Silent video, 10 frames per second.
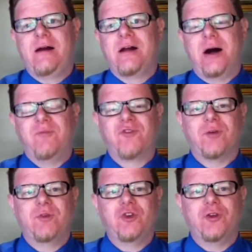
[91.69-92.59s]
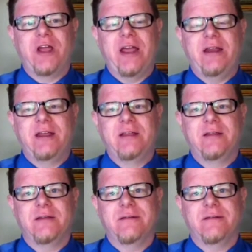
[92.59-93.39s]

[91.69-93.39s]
come from creating